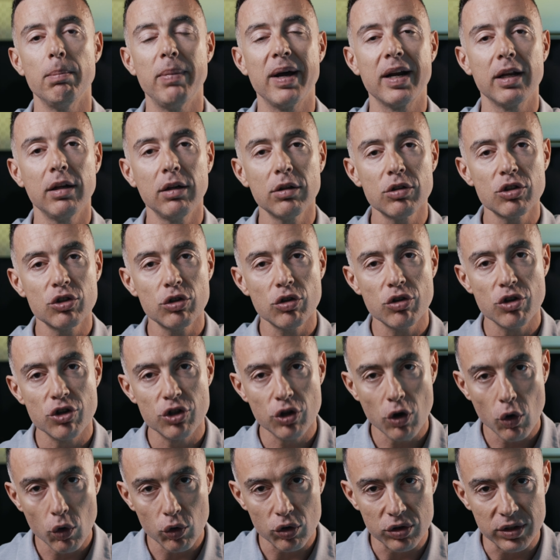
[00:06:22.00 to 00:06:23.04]
But it also
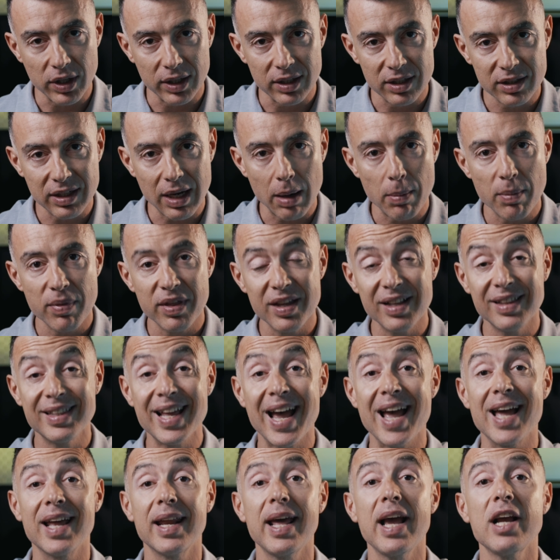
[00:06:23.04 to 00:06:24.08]
shows us something
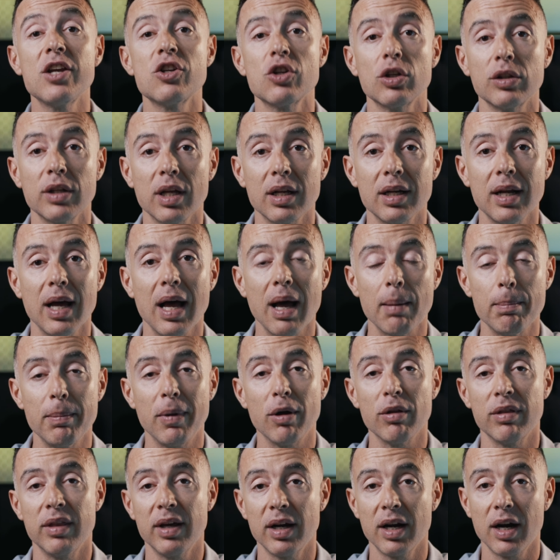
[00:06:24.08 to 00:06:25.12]
directional
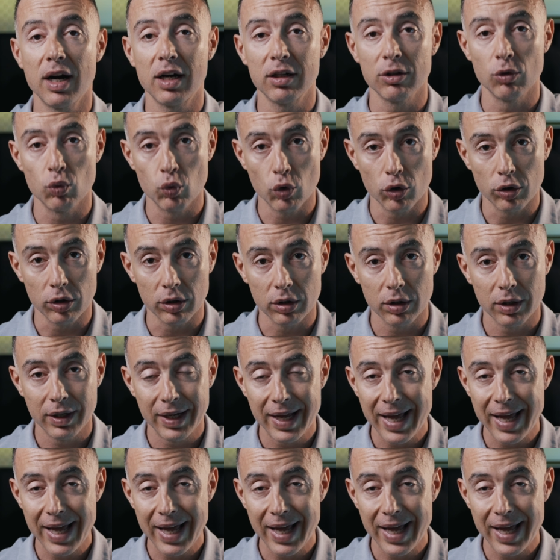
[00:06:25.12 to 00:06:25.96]
about the hard work,